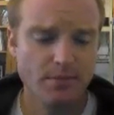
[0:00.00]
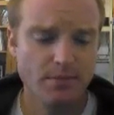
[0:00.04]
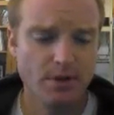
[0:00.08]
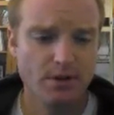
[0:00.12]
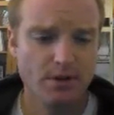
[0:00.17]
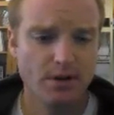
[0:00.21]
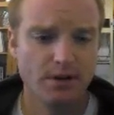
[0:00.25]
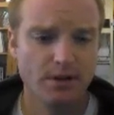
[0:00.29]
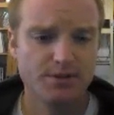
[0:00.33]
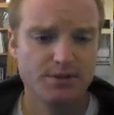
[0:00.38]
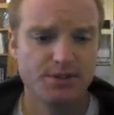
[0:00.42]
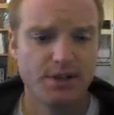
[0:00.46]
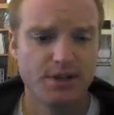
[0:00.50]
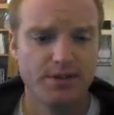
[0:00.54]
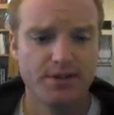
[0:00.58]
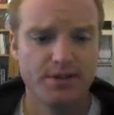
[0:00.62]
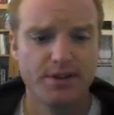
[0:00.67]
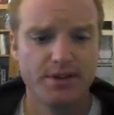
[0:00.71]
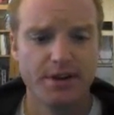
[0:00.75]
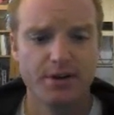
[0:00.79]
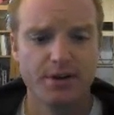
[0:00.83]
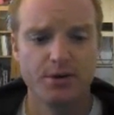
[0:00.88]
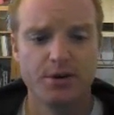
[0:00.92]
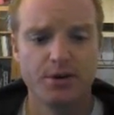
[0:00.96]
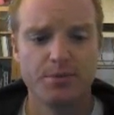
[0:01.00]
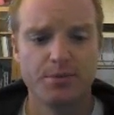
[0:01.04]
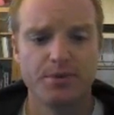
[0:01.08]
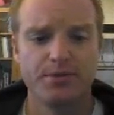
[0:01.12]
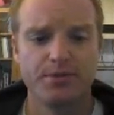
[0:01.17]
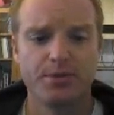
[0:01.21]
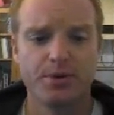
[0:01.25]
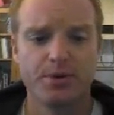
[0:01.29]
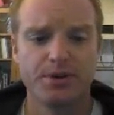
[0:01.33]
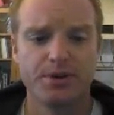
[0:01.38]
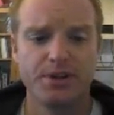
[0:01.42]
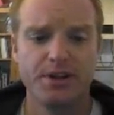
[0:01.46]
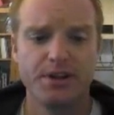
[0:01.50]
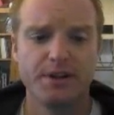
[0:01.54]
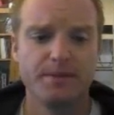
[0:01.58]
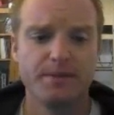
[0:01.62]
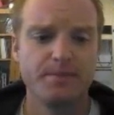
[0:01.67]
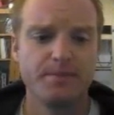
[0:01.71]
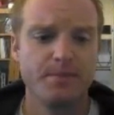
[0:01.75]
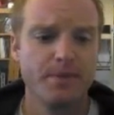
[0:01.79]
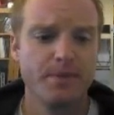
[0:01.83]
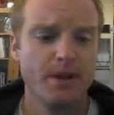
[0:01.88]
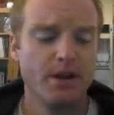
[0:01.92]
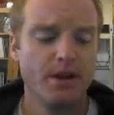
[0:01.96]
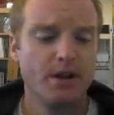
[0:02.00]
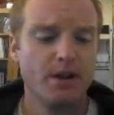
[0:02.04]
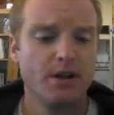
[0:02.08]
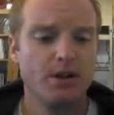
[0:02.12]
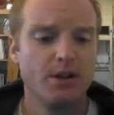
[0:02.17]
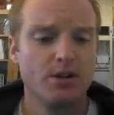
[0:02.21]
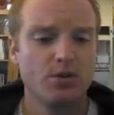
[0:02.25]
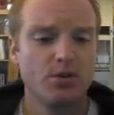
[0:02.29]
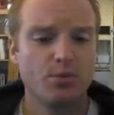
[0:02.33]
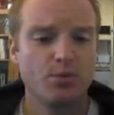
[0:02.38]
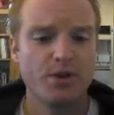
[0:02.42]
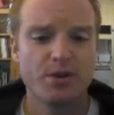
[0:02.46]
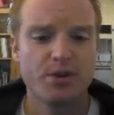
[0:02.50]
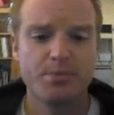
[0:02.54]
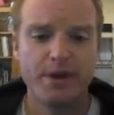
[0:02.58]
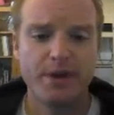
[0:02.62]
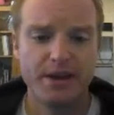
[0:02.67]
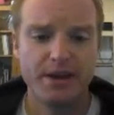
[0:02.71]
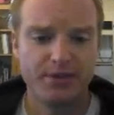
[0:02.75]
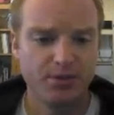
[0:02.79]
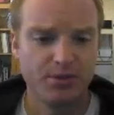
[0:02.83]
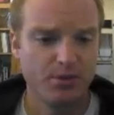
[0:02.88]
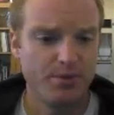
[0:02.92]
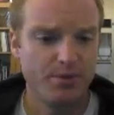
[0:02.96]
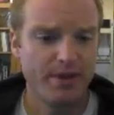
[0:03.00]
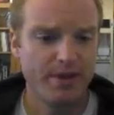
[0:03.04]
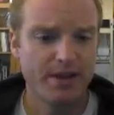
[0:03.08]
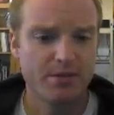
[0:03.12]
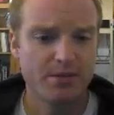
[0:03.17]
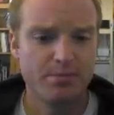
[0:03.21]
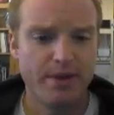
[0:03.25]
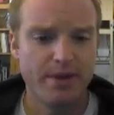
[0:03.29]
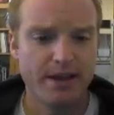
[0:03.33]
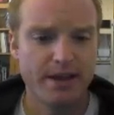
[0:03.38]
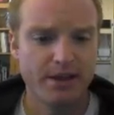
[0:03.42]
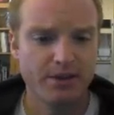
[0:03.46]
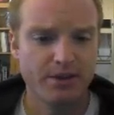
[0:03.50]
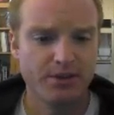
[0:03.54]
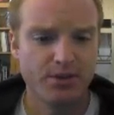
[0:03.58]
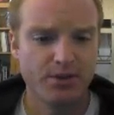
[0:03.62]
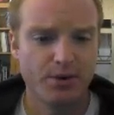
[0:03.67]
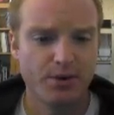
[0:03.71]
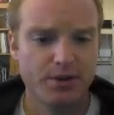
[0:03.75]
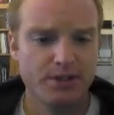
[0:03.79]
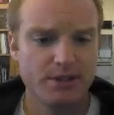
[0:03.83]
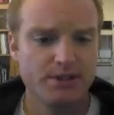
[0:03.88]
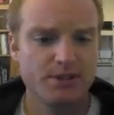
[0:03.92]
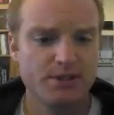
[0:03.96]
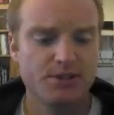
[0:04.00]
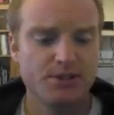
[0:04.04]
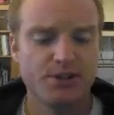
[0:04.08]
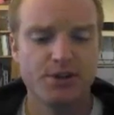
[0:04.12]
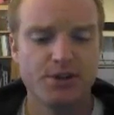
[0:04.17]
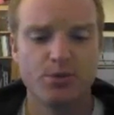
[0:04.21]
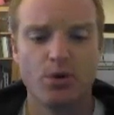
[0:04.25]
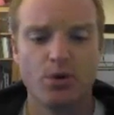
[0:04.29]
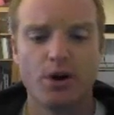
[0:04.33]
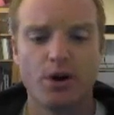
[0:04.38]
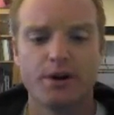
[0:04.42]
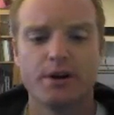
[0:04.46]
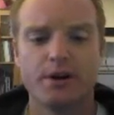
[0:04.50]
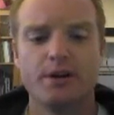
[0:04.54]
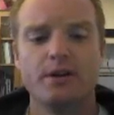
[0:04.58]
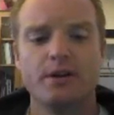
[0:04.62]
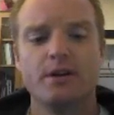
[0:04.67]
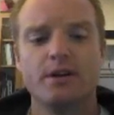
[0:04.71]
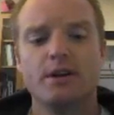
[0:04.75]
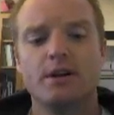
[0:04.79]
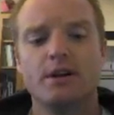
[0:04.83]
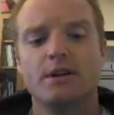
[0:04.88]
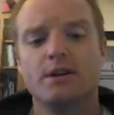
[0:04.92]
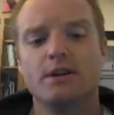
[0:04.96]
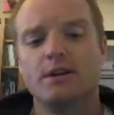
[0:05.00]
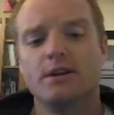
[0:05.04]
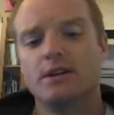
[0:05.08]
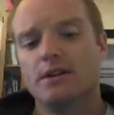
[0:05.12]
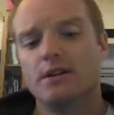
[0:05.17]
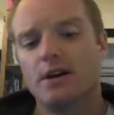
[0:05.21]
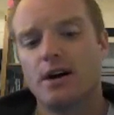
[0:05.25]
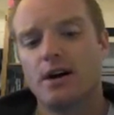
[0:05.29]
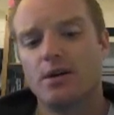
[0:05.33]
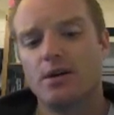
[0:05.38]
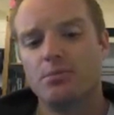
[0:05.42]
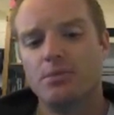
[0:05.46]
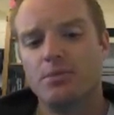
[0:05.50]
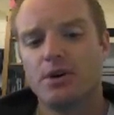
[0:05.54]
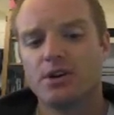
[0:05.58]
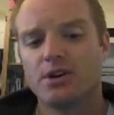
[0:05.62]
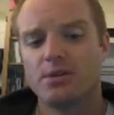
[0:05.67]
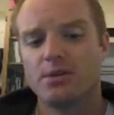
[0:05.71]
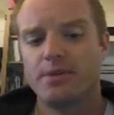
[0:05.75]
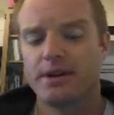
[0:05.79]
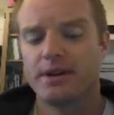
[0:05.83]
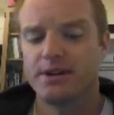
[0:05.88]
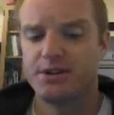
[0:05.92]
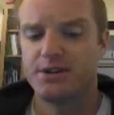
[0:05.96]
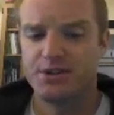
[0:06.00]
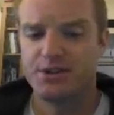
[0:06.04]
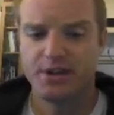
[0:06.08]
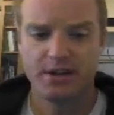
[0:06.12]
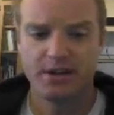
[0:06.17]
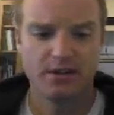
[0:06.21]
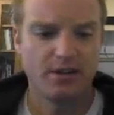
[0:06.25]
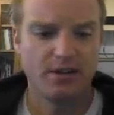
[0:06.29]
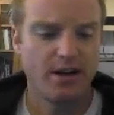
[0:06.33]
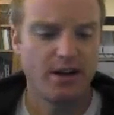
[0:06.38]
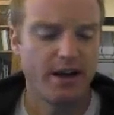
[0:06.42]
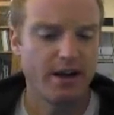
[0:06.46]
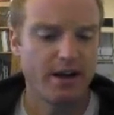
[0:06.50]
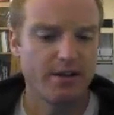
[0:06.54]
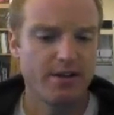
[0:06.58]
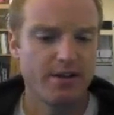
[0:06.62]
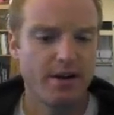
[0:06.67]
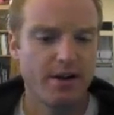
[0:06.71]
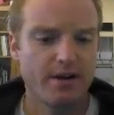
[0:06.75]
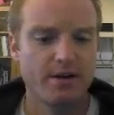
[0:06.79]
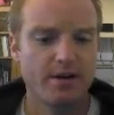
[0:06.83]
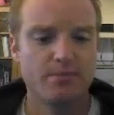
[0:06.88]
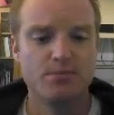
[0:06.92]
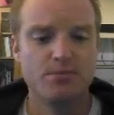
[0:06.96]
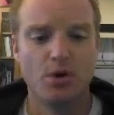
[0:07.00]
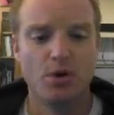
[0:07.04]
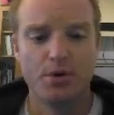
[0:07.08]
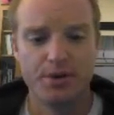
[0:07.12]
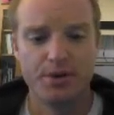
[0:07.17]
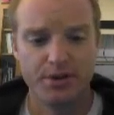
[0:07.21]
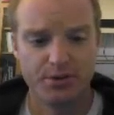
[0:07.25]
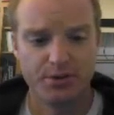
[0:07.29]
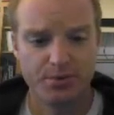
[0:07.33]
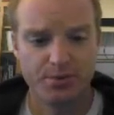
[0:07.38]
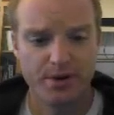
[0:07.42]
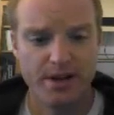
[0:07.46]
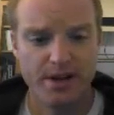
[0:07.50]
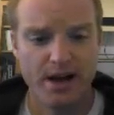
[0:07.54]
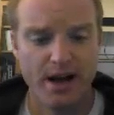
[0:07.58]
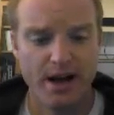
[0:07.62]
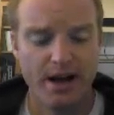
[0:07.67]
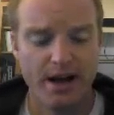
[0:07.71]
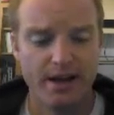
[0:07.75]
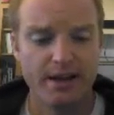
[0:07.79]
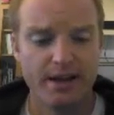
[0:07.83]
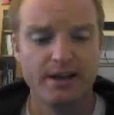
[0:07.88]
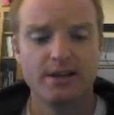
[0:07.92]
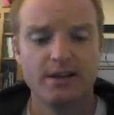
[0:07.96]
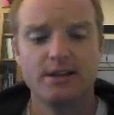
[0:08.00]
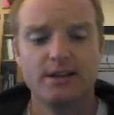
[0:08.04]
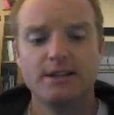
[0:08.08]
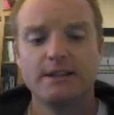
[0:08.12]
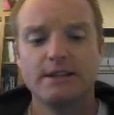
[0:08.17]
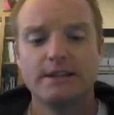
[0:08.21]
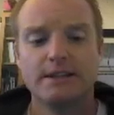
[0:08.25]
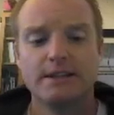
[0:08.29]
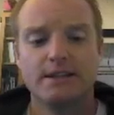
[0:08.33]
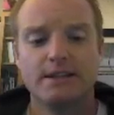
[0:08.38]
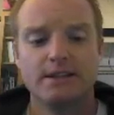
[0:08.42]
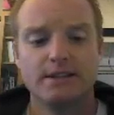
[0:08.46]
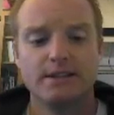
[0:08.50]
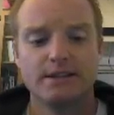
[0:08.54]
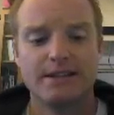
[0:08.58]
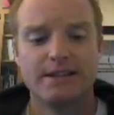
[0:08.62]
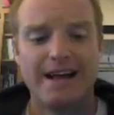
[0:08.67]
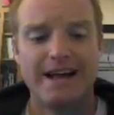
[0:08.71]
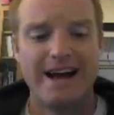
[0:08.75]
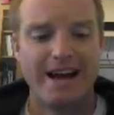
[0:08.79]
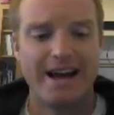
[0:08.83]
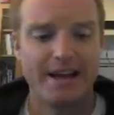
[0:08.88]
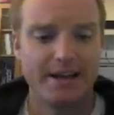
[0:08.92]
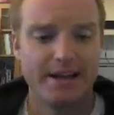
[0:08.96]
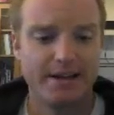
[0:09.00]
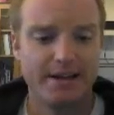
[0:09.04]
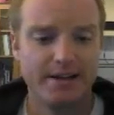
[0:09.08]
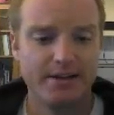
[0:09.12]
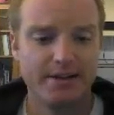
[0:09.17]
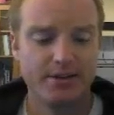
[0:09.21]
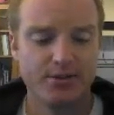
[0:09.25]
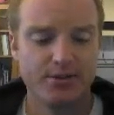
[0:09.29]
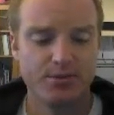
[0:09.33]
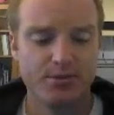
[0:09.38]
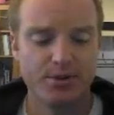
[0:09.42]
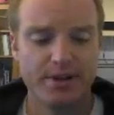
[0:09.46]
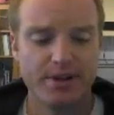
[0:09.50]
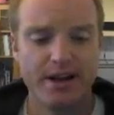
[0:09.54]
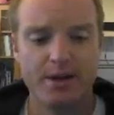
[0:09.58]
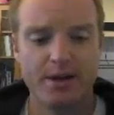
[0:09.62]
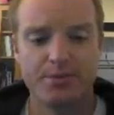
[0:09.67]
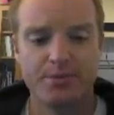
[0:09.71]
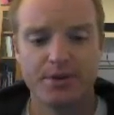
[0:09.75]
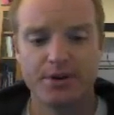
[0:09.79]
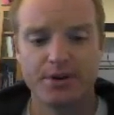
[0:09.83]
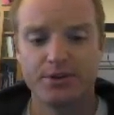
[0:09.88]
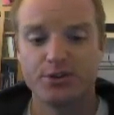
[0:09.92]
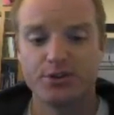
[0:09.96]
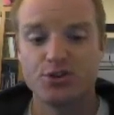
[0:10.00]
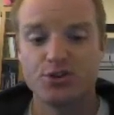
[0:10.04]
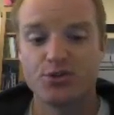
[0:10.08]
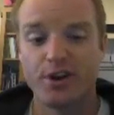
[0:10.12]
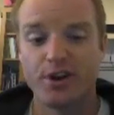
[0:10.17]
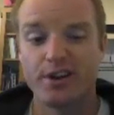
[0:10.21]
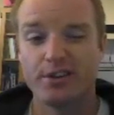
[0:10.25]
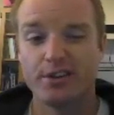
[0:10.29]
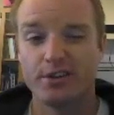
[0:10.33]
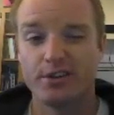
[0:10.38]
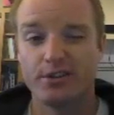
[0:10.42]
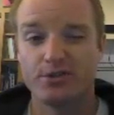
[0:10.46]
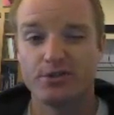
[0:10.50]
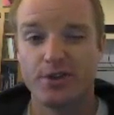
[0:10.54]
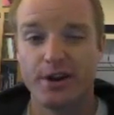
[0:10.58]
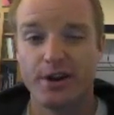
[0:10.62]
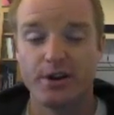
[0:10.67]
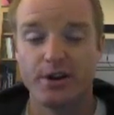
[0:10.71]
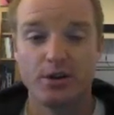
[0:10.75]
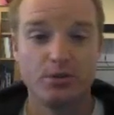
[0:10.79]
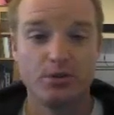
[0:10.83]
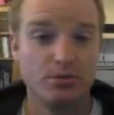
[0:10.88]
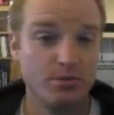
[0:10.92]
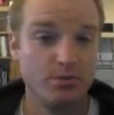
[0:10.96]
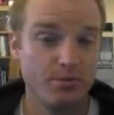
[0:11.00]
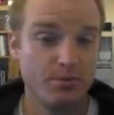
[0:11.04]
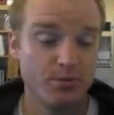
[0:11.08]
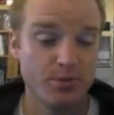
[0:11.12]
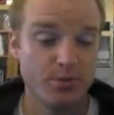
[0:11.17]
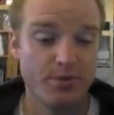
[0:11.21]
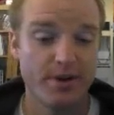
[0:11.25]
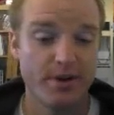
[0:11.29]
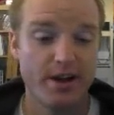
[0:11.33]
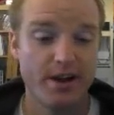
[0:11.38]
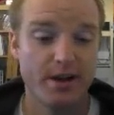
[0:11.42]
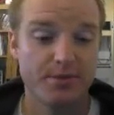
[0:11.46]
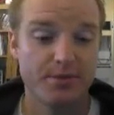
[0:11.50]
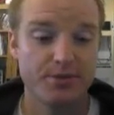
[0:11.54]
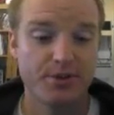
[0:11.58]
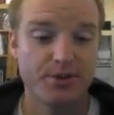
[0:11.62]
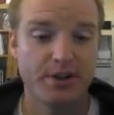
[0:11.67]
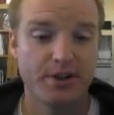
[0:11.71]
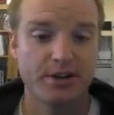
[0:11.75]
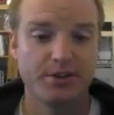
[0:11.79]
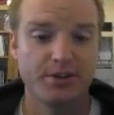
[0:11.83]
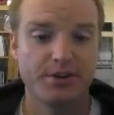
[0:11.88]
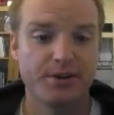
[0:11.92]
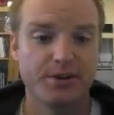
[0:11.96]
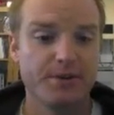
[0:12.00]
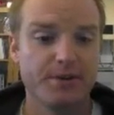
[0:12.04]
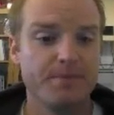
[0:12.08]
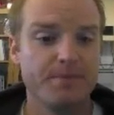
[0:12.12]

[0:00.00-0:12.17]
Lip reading: of 7 there, going up to 14, weak bases would be like baking soda, seawater, milk and magnesium getting a little higher there. Ammonia is pretty high. Lye is really high up there. Drano, very high, the drain cleaner.